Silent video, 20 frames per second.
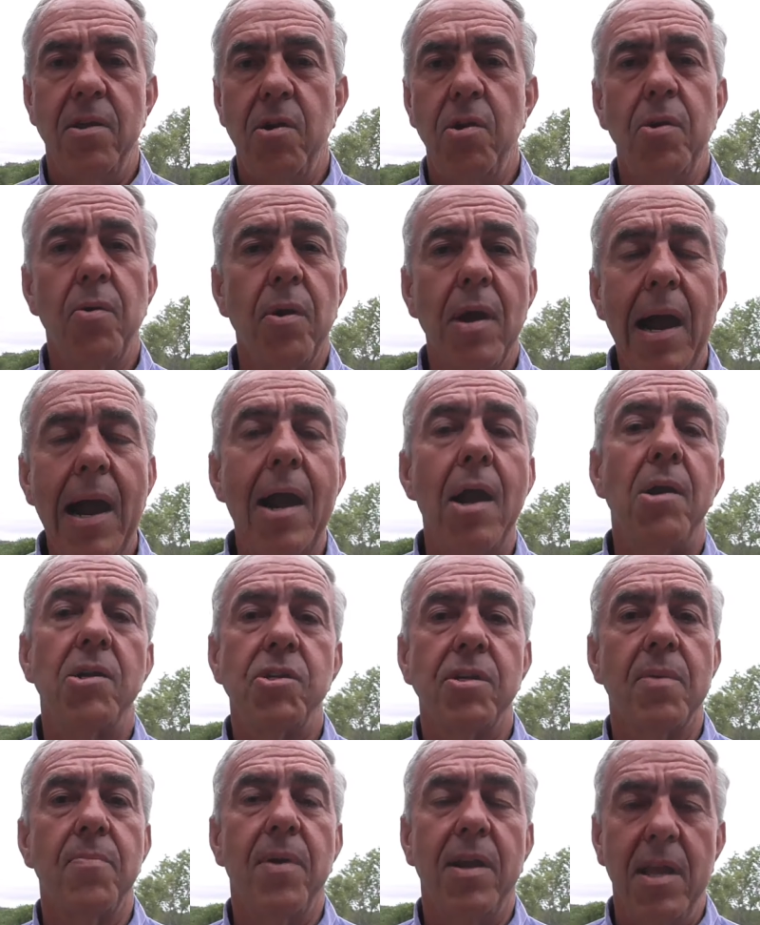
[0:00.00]
You don't hire
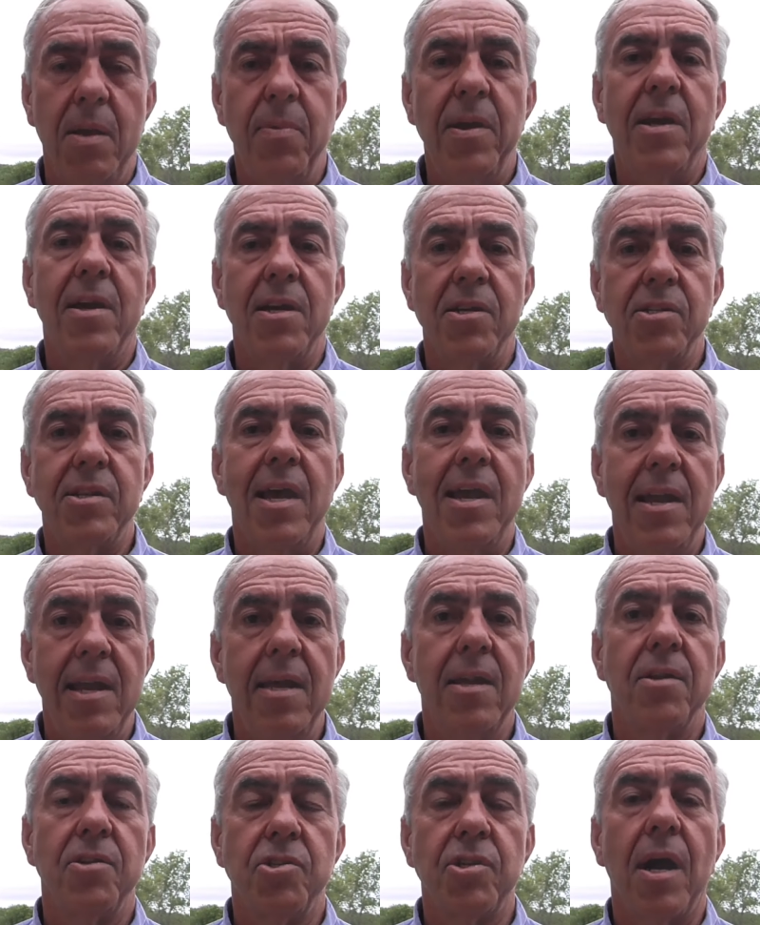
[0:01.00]
somebody because they
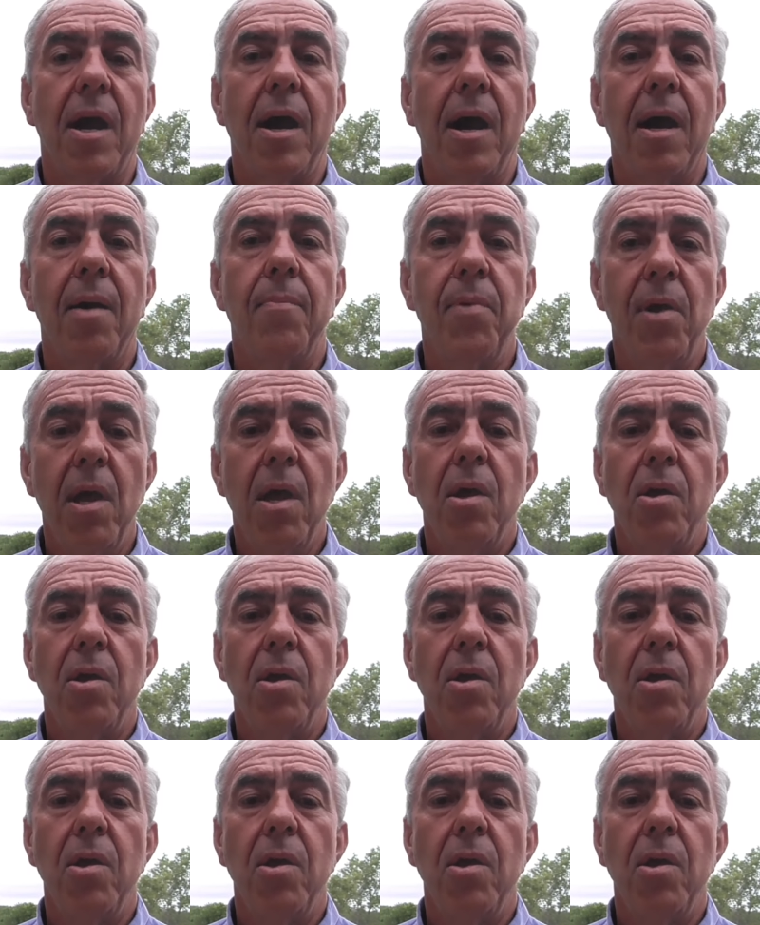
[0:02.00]
need a job.